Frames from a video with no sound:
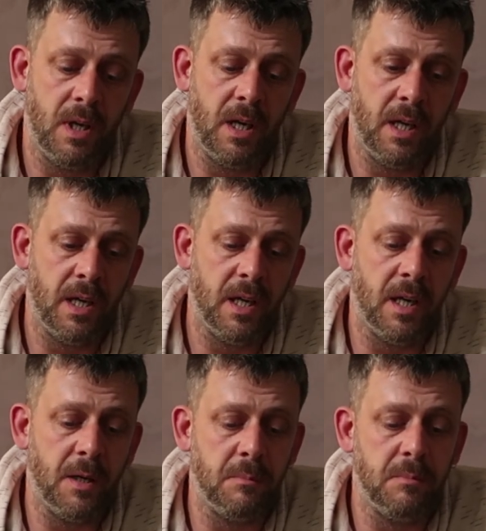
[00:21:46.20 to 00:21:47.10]

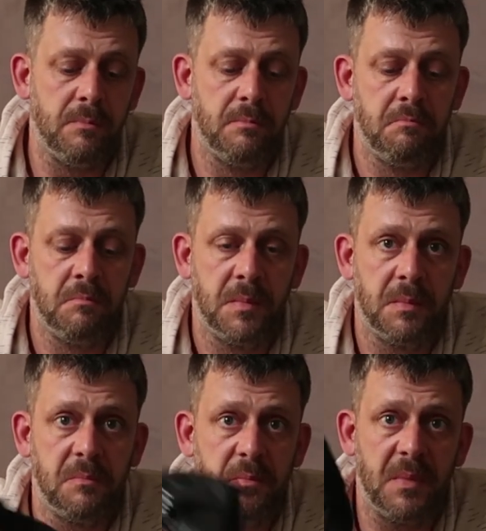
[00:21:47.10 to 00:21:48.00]

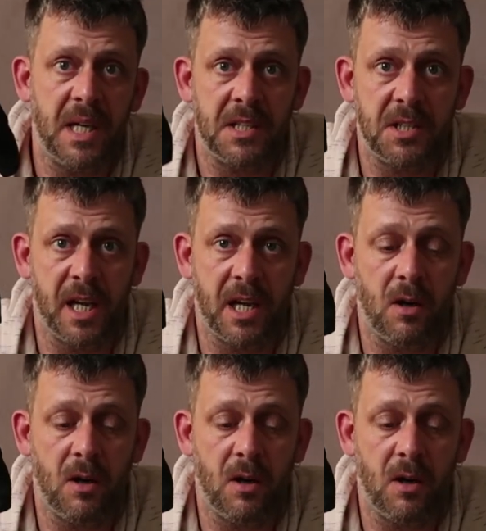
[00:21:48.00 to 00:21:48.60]
SD